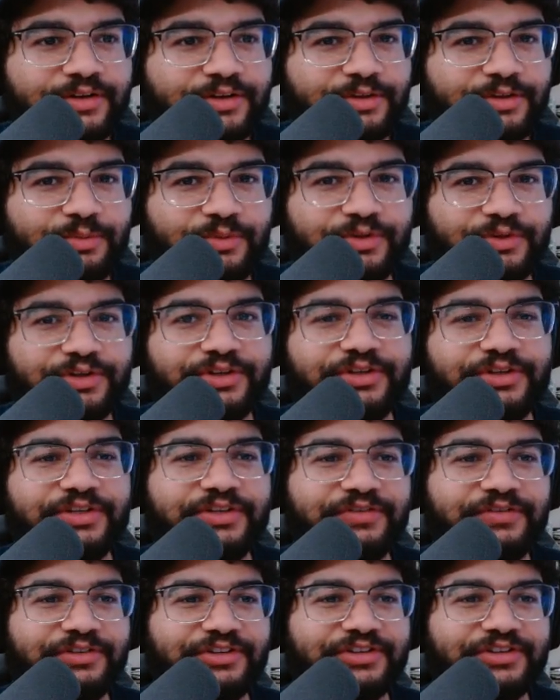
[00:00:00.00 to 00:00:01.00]
morning, good
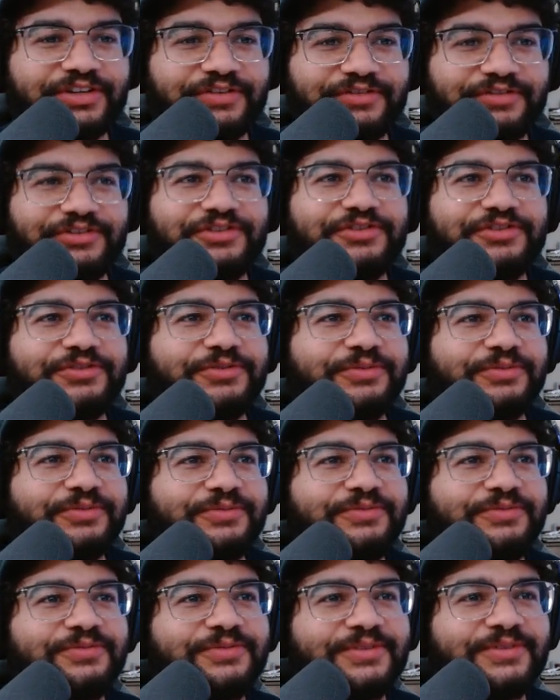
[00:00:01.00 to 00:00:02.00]
evening, good afternoon,
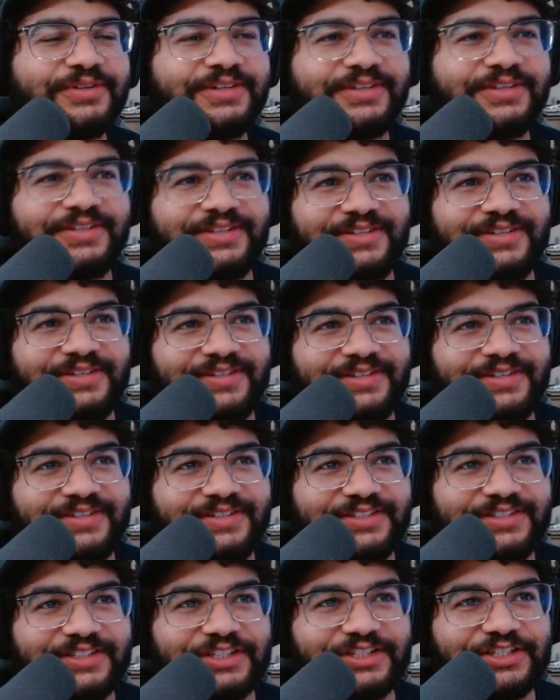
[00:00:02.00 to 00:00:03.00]

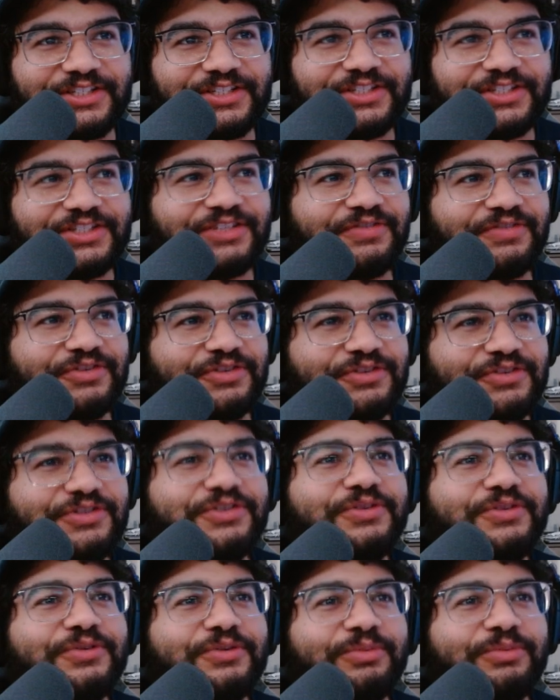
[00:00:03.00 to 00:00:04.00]
citizens of
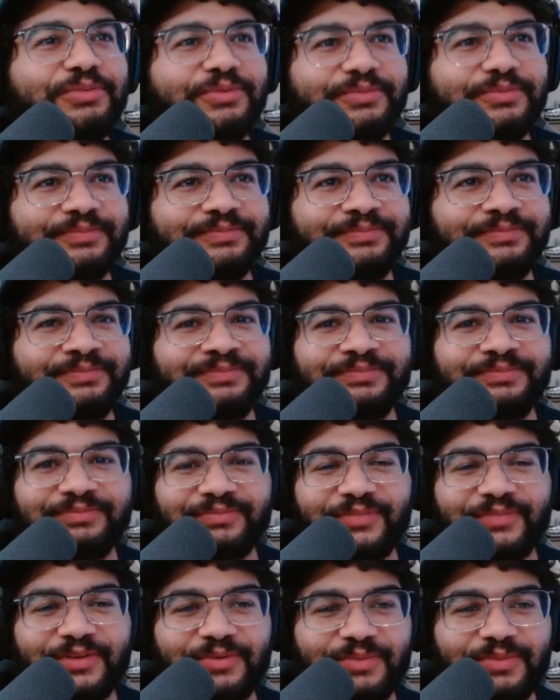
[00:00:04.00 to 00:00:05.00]
YouTube.
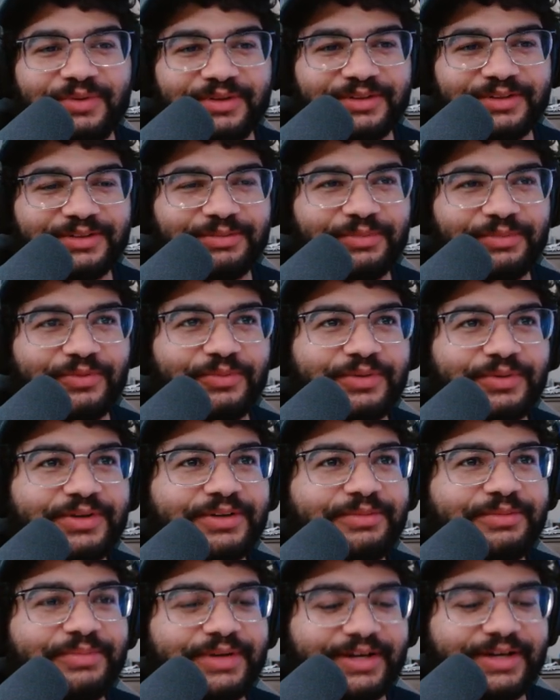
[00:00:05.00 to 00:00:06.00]
Welcome and
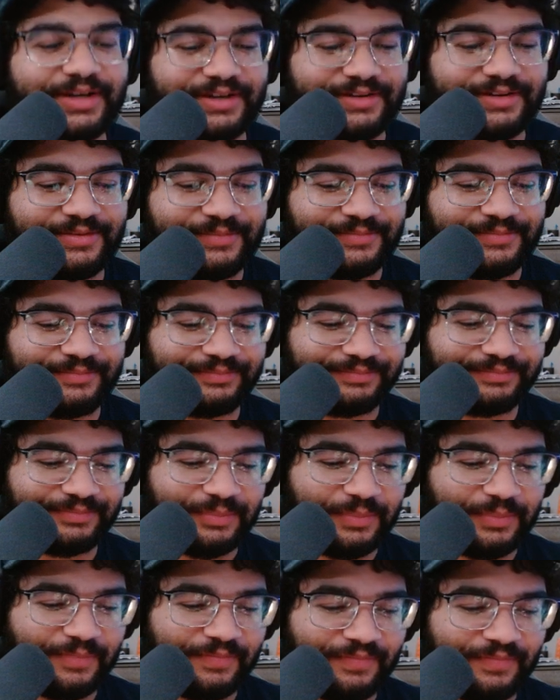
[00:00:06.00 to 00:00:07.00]
welcome back.
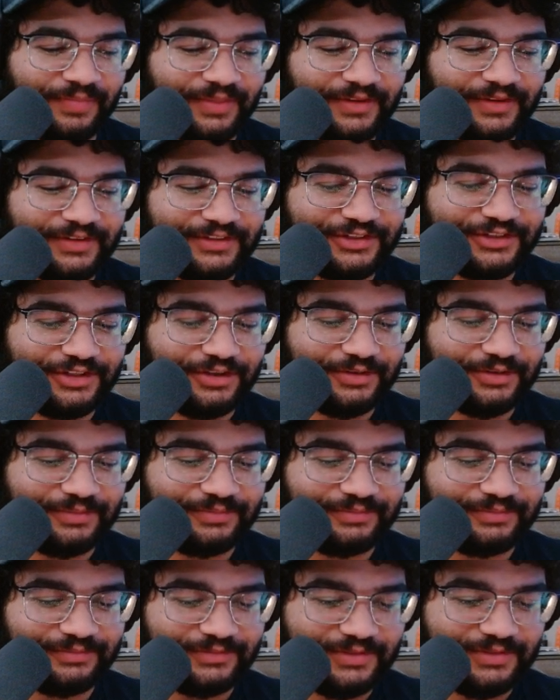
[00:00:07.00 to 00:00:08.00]
So,
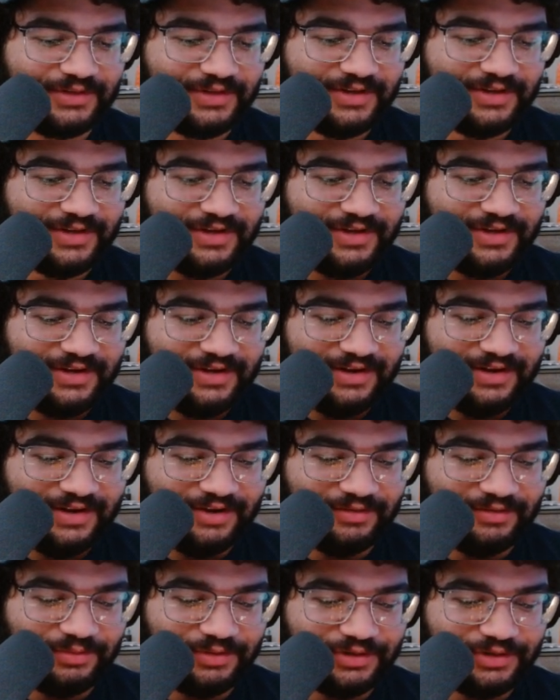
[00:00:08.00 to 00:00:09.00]

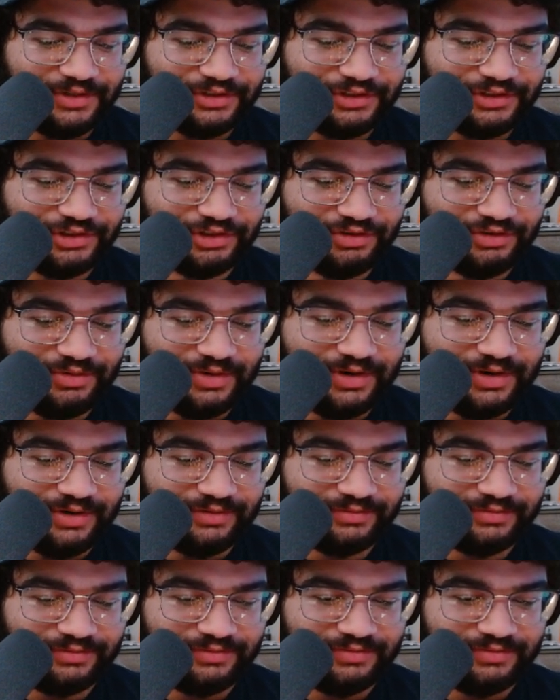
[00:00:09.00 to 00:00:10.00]
I wanted to show
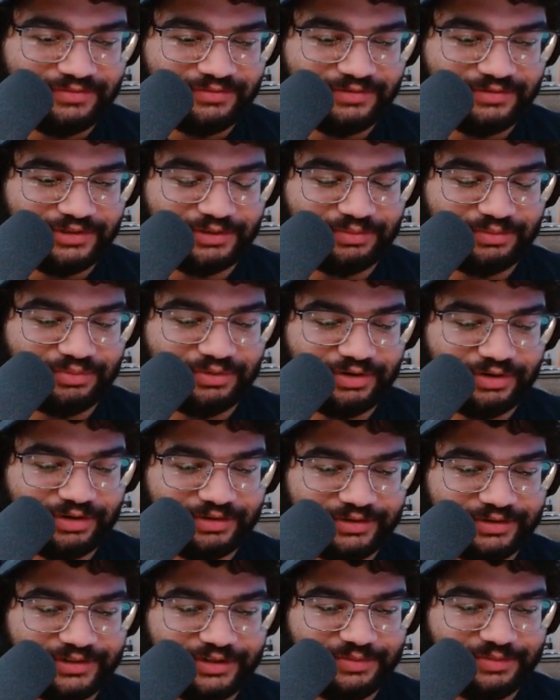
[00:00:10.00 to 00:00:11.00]
off some
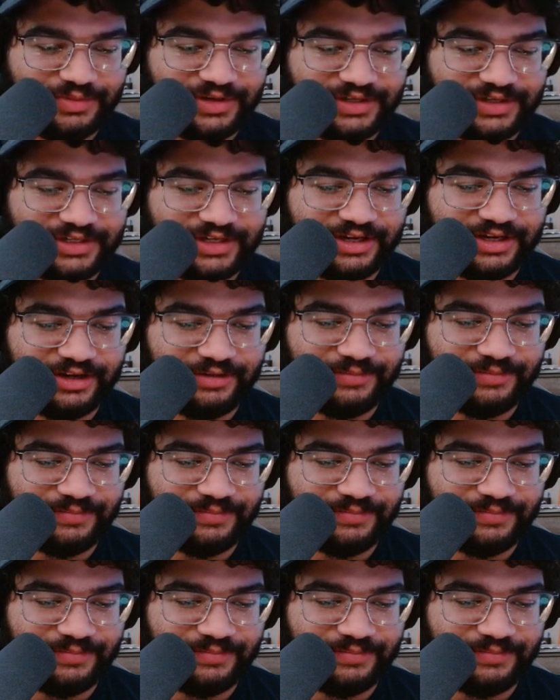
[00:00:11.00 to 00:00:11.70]
progress I made today.